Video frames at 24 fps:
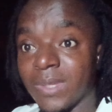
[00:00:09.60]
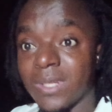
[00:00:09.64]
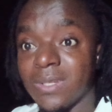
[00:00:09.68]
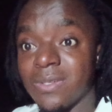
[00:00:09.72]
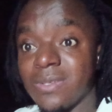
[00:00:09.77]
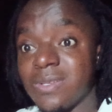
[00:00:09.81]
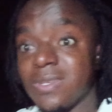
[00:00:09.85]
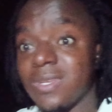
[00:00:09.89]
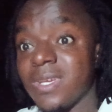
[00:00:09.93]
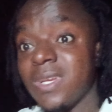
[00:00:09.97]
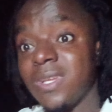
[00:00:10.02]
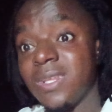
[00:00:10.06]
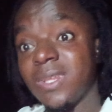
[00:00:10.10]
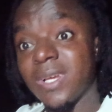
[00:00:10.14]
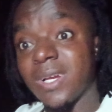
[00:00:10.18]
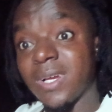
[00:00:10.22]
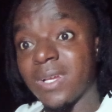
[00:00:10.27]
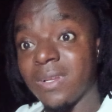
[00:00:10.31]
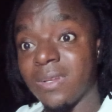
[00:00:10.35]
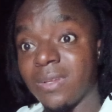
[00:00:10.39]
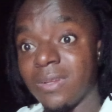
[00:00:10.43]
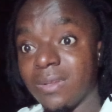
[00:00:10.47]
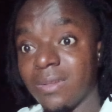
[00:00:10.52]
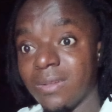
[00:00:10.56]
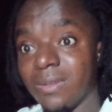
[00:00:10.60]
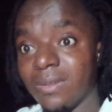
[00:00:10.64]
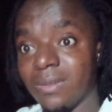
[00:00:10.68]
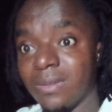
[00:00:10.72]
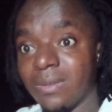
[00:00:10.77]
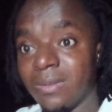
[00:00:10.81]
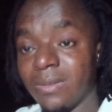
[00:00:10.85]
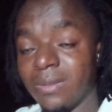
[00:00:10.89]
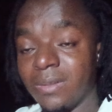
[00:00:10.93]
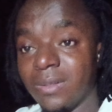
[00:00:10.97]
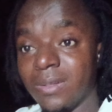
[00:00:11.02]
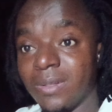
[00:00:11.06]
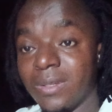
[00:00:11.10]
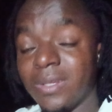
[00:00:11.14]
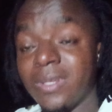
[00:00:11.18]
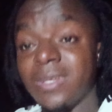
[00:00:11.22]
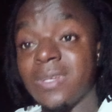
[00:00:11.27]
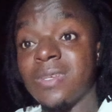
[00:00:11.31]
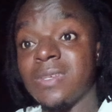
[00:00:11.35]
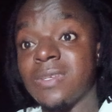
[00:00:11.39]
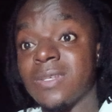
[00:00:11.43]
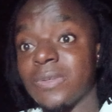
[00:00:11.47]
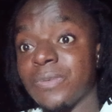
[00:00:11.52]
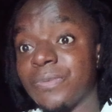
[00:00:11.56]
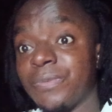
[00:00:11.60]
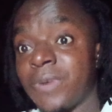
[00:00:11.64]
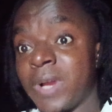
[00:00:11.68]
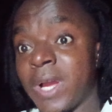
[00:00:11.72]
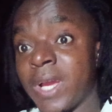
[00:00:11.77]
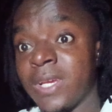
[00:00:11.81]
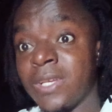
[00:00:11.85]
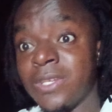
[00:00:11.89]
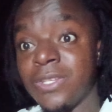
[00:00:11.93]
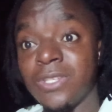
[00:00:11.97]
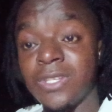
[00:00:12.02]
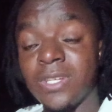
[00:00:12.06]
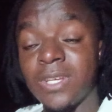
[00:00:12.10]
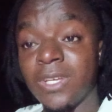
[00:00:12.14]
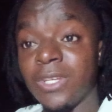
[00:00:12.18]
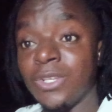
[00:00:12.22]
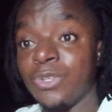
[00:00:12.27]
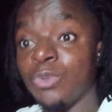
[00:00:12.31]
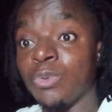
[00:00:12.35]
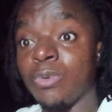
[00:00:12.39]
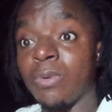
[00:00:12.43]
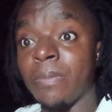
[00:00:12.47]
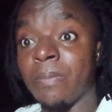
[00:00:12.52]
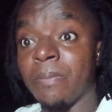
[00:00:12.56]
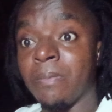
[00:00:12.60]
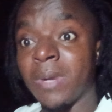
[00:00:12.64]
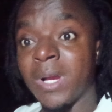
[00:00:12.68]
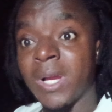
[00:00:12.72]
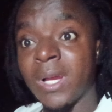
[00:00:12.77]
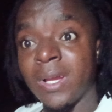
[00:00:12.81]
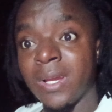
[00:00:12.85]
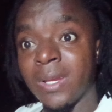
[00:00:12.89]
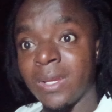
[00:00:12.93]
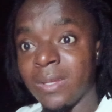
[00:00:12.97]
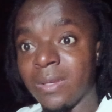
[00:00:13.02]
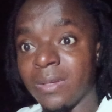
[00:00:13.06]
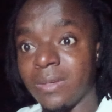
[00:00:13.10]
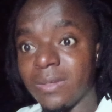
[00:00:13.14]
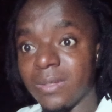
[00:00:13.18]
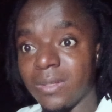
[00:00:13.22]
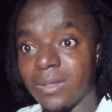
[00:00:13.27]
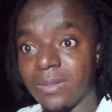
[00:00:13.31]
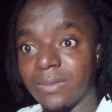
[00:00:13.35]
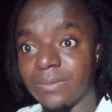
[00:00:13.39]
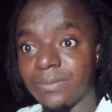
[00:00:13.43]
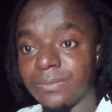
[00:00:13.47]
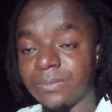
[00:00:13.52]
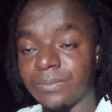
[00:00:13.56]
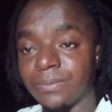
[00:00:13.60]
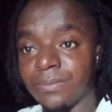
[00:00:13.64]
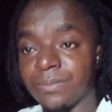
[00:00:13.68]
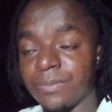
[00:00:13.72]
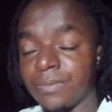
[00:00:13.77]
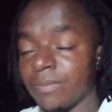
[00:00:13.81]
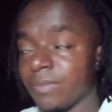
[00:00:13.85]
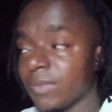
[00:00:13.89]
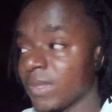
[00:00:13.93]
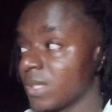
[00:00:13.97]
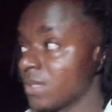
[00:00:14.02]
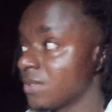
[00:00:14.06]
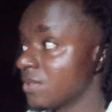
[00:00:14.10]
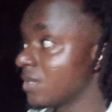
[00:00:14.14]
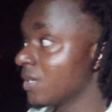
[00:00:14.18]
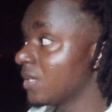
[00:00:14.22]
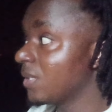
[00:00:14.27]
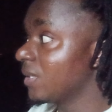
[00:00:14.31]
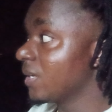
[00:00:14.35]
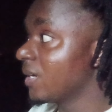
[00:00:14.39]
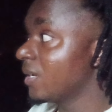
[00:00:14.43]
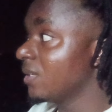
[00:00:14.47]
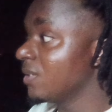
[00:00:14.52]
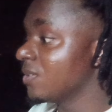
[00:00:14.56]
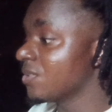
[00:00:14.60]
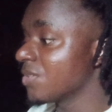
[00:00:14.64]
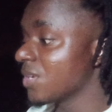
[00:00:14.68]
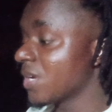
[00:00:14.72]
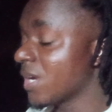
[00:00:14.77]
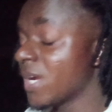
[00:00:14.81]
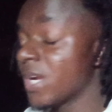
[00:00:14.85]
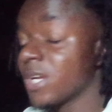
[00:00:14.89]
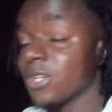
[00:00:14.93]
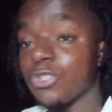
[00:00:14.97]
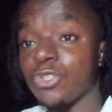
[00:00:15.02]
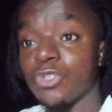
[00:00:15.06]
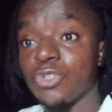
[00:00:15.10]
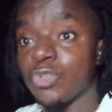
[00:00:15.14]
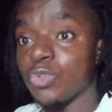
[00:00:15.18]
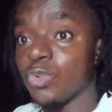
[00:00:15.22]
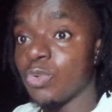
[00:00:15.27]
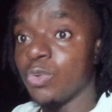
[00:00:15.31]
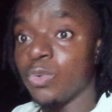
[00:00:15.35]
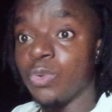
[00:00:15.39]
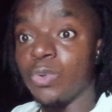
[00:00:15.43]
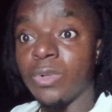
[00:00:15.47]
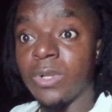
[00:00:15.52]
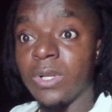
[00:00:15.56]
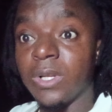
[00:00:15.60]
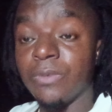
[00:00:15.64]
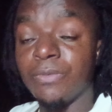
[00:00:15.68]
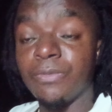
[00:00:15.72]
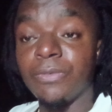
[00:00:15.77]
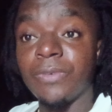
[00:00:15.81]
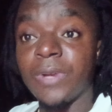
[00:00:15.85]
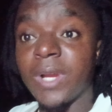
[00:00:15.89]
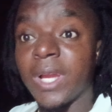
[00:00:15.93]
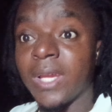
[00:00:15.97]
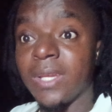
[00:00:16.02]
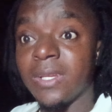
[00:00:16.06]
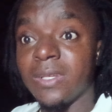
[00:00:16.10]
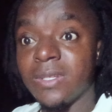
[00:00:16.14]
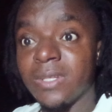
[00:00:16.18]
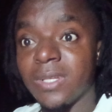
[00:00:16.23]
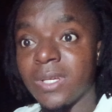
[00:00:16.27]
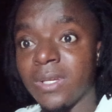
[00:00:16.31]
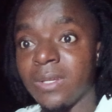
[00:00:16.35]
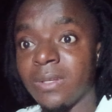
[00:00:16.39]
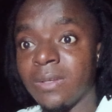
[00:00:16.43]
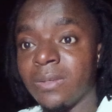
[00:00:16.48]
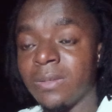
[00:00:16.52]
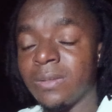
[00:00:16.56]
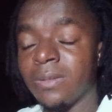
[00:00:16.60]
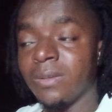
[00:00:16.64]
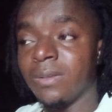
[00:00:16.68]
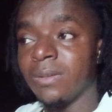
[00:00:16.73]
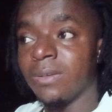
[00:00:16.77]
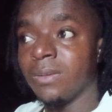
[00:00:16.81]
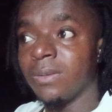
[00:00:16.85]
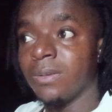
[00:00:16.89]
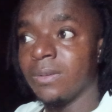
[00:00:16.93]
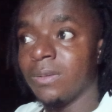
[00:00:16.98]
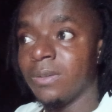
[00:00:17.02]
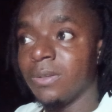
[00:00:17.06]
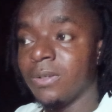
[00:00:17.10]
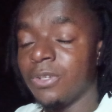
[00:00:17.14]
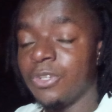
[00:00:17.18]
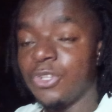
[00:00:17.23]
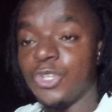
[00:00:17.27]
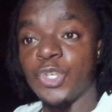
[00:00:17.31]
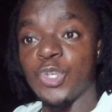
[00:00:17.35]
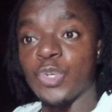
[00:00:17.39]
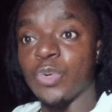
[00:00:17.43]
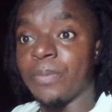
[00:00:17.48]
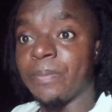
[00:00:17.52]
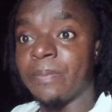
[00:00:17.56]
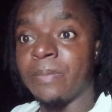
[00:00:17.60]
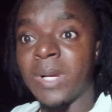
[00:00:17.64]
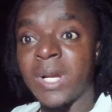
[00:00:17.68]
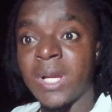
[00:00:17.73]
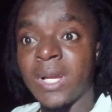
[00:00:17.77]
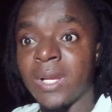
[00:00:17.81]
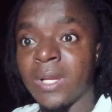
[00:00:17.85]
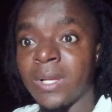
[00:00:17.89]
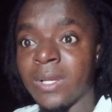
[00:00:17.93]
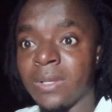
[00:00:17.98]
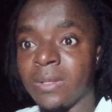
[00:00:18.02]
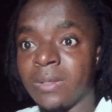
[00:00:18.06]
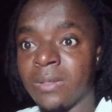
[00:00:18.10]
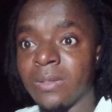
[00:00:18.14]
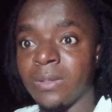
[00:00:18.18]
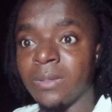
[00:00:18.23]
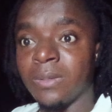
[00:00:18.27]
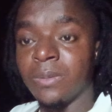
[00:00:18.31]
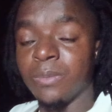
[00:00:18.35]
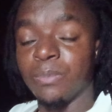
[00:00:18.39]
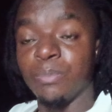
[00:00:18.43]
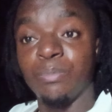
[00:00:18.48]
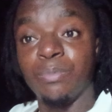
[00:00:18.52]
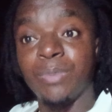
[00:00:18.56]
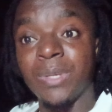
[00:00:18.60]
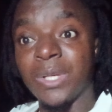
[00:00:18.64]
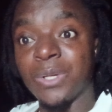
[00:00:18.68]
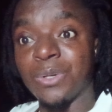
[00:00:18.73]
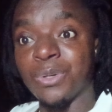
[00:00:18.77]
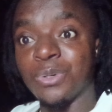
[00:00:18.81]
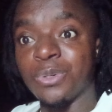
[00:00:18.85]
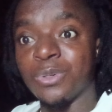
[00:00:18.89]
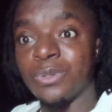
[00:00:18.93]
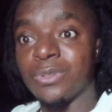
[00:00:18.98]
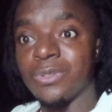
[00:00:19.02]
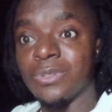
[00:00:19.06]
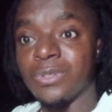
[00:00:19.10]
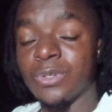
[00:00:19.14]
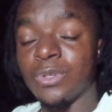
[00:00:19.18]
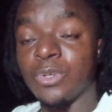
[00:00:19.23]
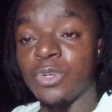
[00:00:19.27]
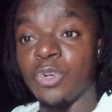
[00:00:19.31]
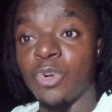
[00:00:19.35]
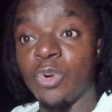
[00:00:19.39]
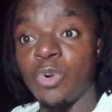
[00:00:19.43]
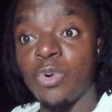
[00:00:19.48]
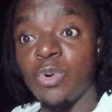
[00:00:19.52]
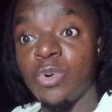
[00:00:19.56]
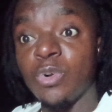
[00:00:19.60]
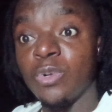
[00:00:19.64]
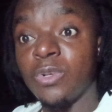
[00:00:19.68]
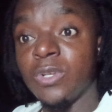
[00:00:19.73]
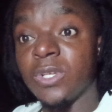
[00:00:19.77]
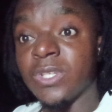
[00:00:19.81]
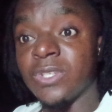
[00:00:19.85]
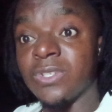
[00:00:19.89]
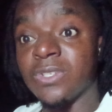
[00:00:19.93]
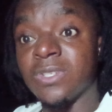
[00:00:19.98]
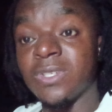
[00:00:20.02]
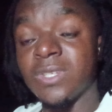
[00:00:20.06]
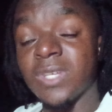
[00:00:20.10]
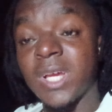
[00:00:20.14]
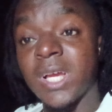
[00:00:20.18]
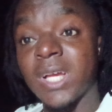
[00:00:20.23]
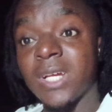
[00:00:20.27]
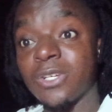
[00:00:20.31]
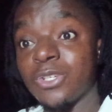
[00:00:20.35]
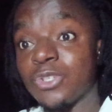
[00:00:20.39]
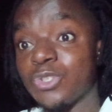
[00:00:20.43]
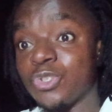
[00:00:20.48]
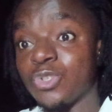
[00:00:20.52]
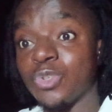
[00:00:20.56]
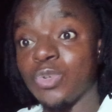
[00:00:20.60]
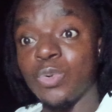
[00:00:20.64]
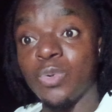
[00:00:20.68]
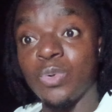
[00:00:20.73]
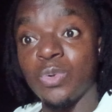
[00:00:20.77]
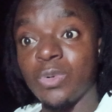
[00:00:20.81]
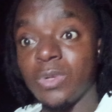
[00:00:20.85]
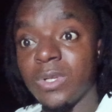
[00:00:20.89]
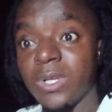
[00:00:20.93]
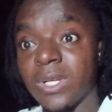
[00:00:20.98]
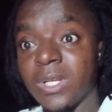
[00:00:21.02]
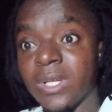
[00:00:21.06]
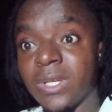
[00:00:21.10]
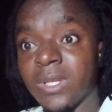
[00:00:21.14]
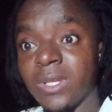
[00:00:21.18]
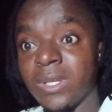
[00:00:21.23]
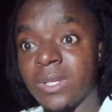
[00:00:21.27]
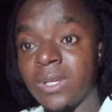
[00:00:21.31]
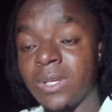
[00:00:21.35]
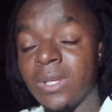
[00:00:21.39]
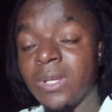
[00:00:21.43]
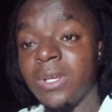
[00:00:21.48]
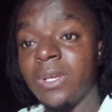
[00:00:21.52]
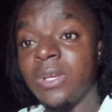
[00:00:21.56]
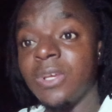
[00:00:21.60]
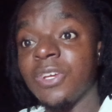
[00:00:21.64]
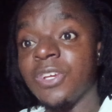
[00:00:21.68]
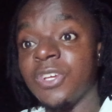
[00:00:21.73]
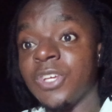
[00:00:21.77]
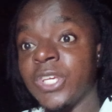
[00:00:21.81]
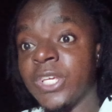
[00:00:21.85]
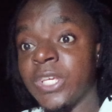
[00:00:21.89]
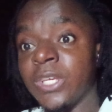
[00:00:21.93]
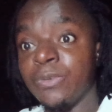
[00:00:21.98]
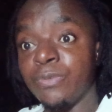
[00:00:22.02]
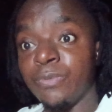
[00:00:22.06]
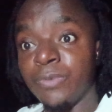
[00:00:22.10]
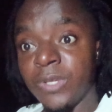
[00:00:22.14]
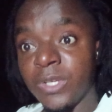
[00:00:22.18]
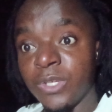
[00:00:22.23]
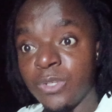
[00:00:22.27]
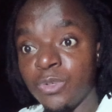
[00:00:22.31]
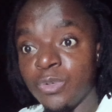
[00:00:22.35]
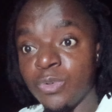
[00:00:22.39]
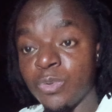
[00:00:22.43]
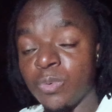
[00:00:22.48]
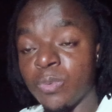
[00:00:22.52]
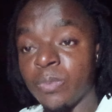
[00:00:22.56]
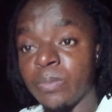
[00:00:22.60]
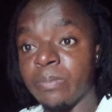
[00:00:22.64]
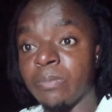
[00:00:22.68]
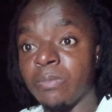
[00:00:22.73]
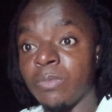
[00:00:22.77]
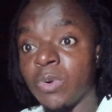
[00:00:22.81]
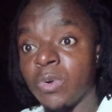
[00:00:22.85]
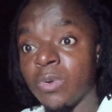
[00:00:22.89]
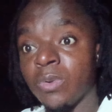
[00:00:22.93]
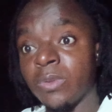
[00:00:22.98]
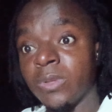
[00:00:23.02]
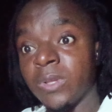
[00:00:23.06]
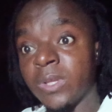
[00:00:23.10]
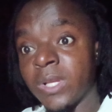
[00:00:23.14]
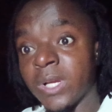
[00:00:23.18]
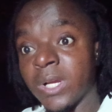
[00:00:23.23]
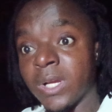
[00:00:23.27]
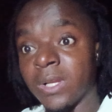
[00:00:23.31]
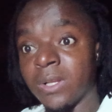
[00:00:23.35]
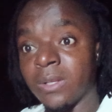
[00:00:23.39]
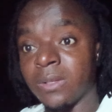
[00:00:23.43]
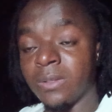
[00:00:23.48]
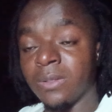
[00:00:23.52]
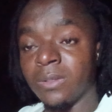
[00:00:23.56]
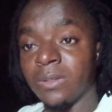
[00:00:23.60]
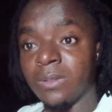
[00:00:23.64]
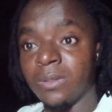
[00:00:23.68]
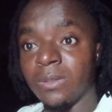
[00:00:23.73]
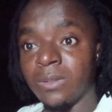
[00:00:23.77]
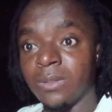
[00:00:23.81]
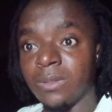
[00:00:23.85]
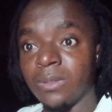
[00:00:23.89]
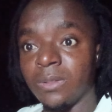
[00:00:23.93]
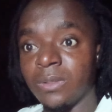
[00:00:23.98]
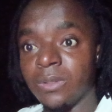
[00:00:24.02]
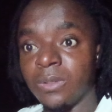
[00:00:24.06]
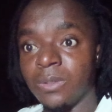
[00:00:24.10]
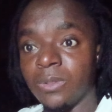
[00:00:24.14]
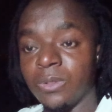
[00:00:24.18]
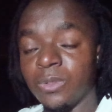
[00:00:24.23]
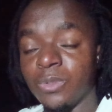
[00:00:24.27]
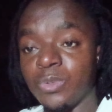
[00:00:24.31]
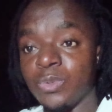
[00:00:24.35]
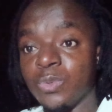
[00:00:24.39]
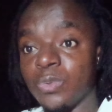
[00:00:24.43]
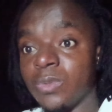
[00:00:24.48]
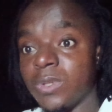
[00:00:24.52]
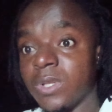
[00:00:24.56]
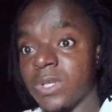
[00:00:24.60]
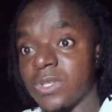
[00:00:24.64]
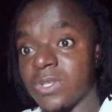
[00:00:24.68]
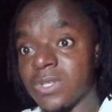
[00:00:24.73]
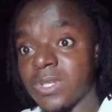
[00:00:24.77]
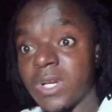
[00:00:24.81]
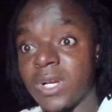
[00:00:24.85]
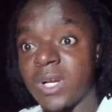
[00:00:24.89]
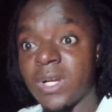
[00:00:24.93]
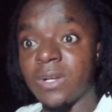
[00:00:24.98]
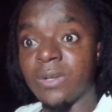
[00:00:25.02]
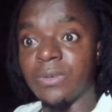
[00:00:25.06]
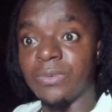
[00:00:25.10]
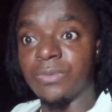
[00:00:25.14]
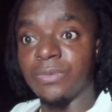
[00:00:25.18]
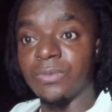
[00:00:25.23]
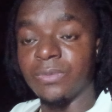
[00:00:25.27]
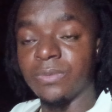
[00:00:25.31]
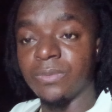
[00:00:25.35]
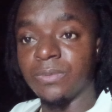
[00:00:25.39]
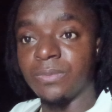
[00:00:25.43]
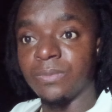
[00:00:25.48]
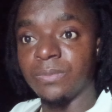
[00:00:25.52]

Satan is fighting your mind. Satan is absolutely fighting your mind because God is absolutely giving you more than you deserve.